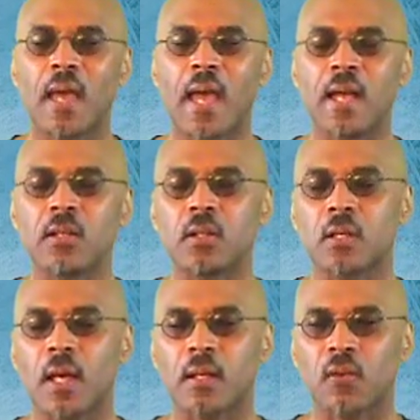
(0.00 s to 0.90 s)
and
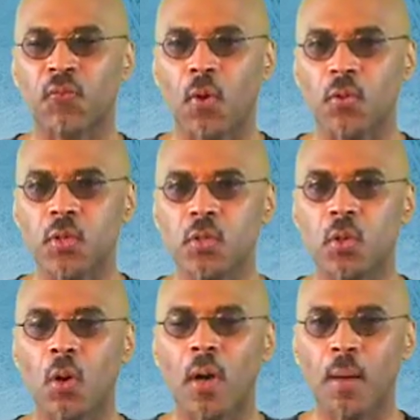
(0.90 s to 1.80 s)
the further you
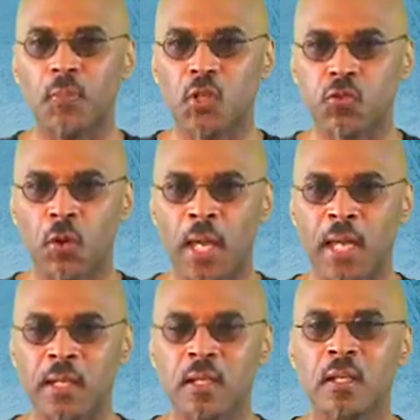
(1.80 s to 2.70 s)
go up the
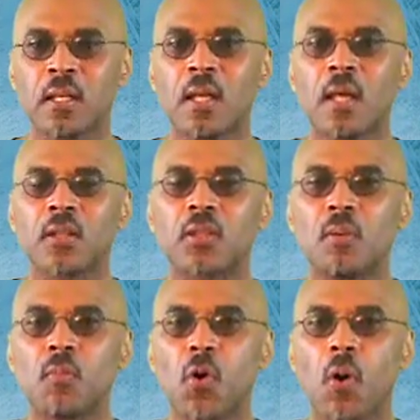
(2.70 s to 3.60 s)
train, the
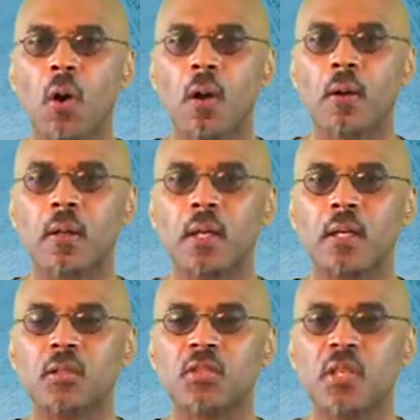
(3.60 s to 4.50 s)
more
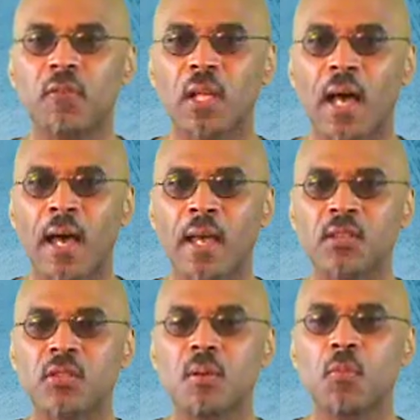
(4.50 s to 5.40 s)

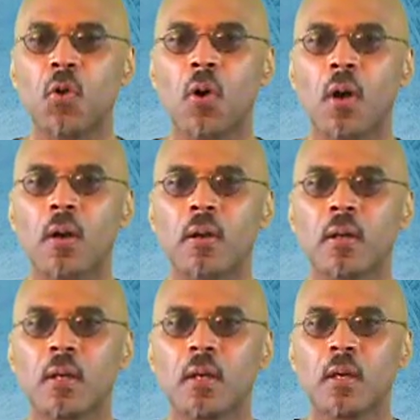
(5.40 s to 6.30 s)
civilized, the more
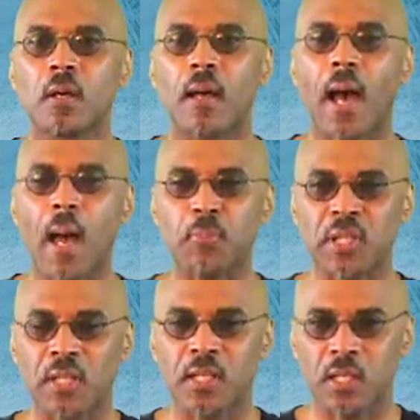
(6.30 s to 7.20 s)

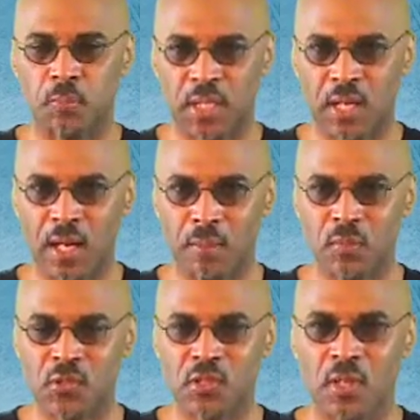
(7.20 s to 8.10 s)
opulent it
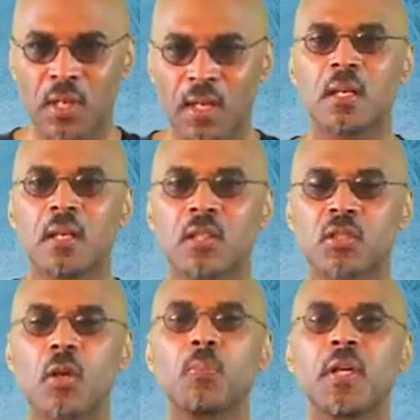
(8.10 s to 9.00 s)
becomes.
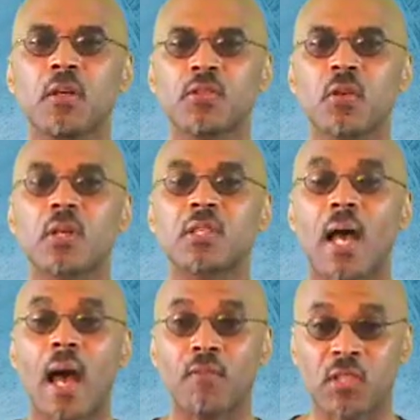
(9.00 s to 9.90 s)
Snowpiercer is
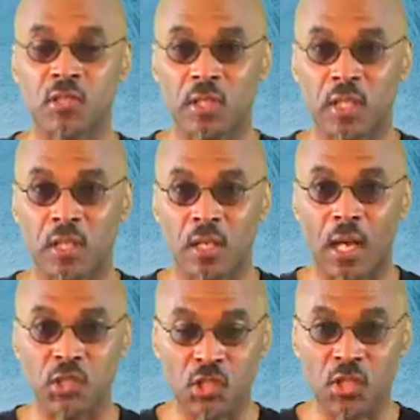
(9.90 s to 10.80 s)
obviously,
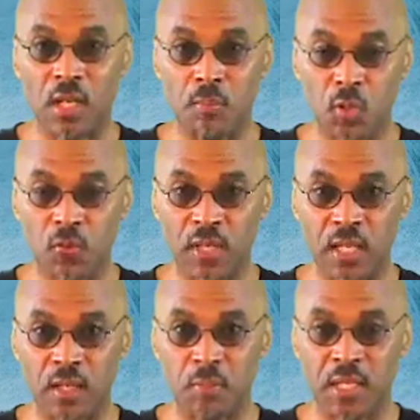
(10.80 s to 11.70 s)
I should say the movie,
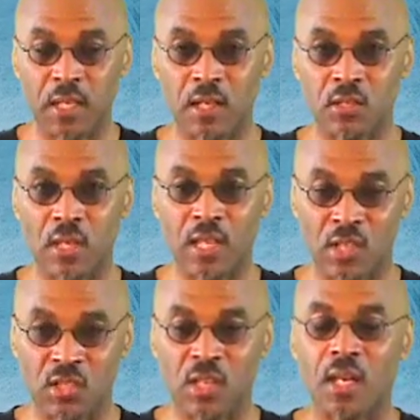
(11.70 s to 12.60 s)
because as
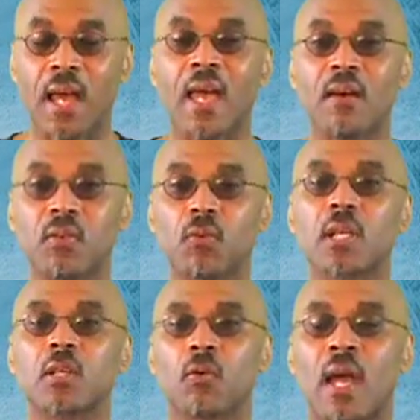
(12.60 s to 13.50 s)
I said, I haven't
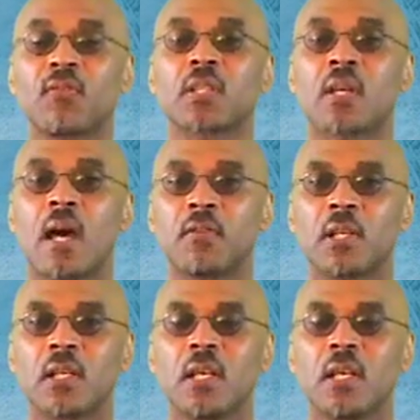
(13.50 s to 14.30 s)
read the graphic novel,